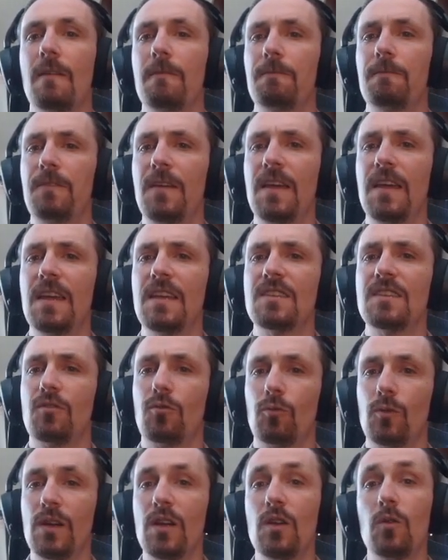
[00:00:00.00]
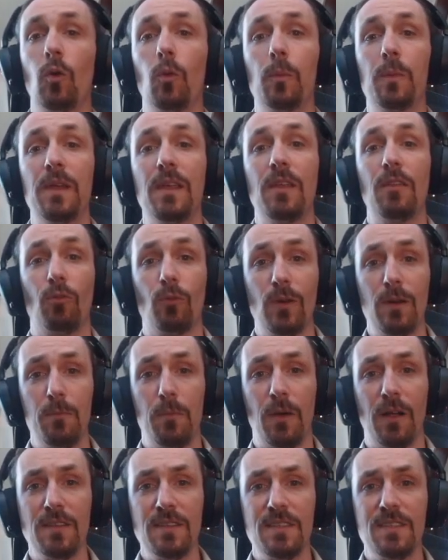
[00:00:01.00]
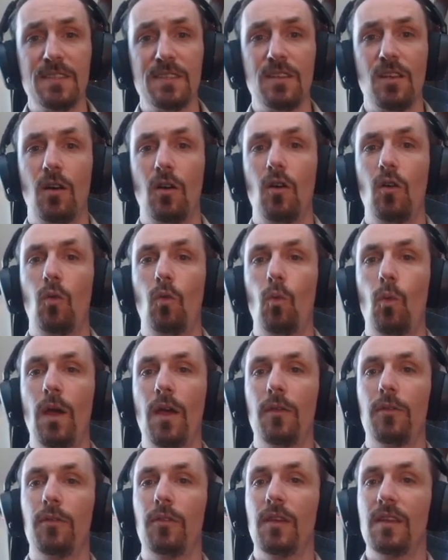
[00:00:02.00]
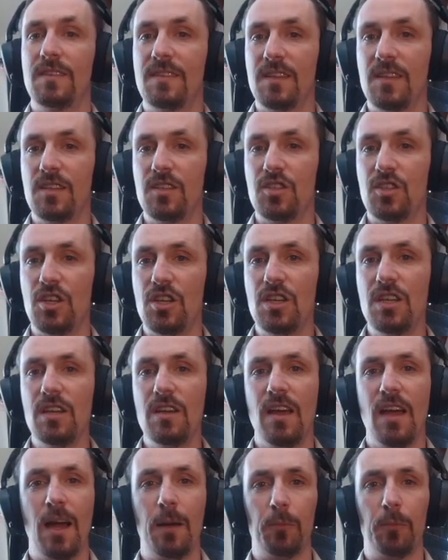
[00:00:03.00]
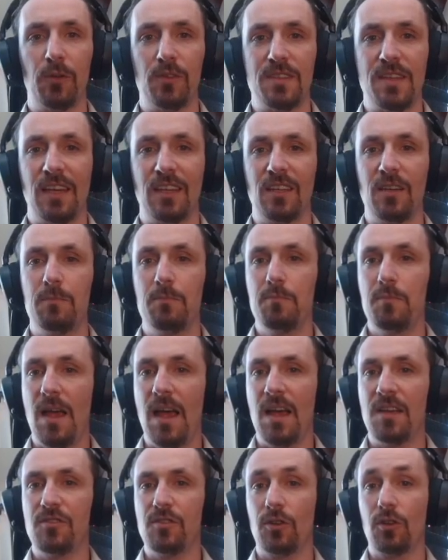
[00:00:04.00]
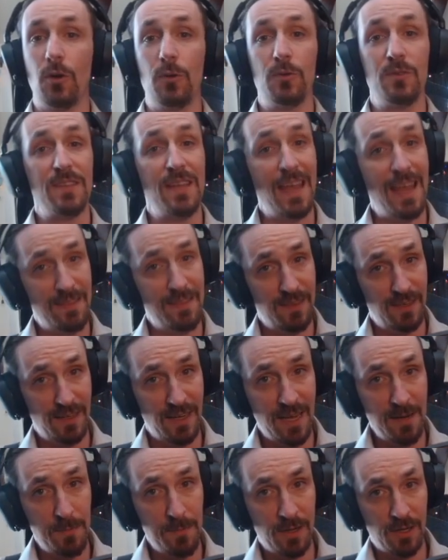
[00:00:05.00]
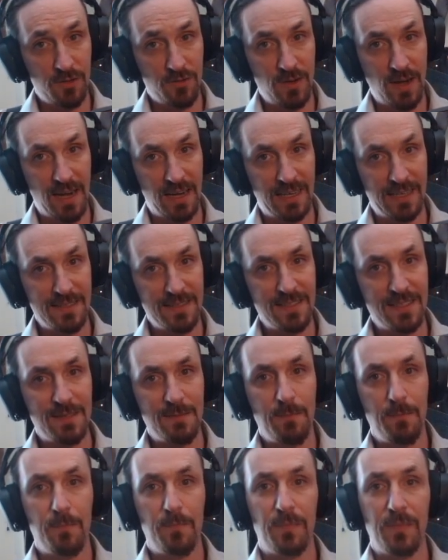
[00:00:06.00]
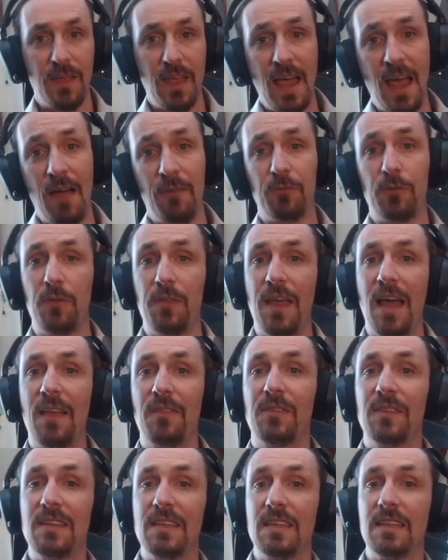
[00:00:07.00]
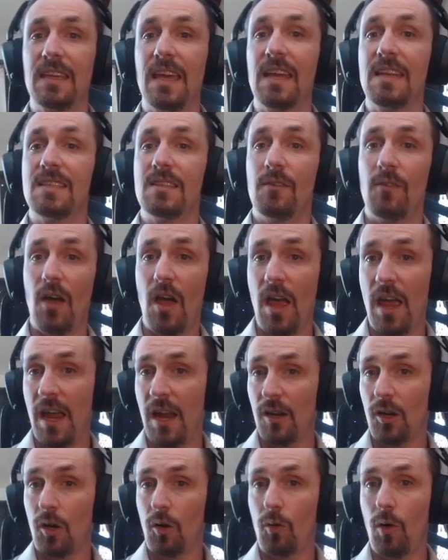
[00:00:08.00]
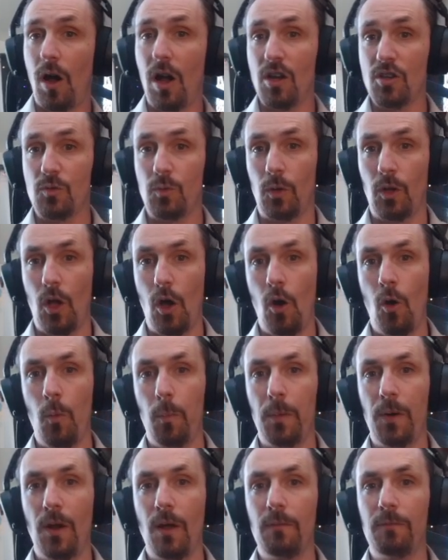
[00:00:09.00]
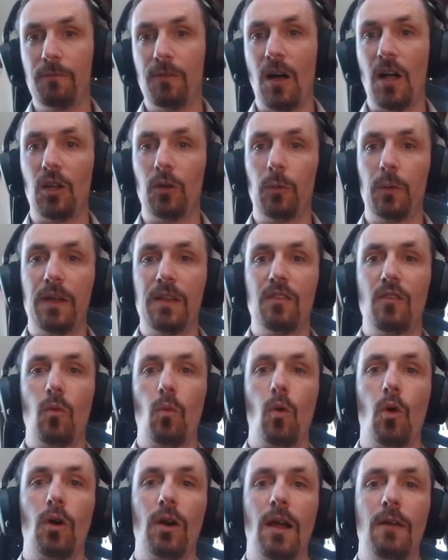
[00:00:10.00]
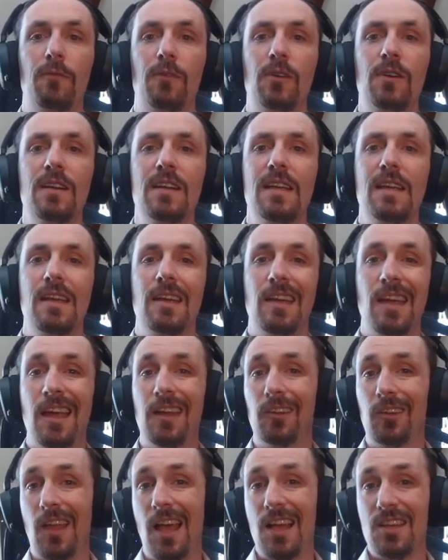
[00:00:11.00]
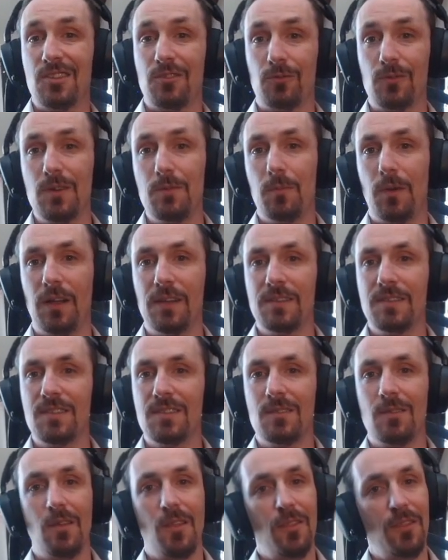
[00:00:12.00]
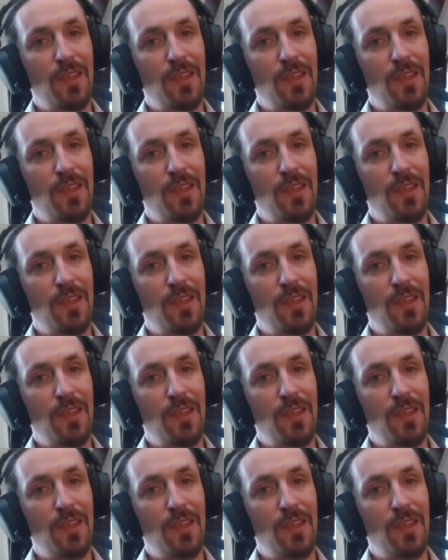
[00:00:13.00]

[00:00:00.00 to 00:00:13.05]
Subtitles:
Phase 3 will be 3 months with ZG, Emerald Sanctum, Azure Ghosts, and the Nightmare Dragons. After that, the Gates of Anchorage will open up following the war effort and last 3 months.